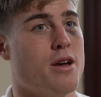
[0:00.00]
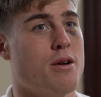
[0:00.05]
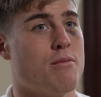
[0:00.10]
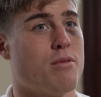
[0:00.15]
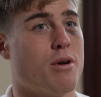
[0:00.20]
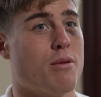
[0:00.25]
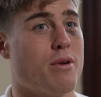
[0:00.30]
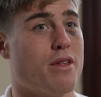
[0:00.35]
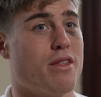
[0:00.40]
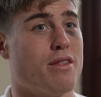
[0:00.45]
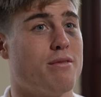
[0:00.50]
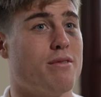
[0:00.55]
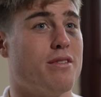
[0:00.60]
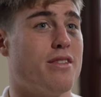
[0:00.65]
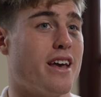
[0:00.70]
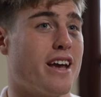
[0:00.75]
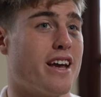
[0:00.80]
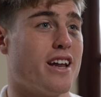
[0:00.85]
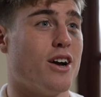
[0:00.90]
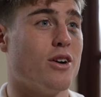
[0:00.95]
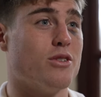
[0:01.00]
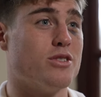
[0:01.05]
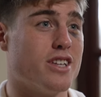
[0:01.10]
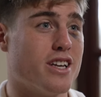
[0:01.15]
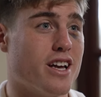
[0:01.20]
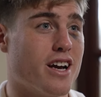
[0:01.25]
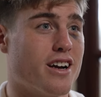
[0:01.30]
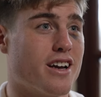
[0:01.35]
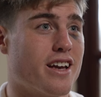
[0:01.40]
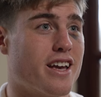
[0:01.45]
probably thinking I was the
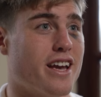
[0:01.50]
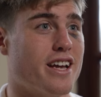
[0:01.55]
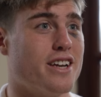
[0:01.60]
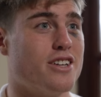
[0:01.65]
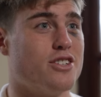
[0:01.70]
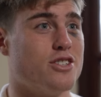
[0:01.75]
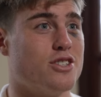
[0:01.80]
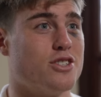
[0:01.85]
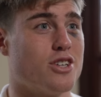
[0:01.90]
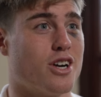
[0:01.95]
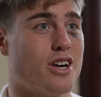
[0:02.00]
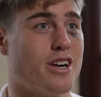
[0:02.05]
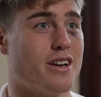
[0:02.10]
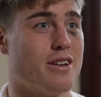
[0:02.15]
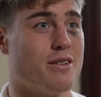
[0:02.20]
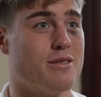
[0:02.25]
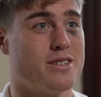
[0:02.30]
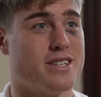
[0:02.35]
young kid, just trying to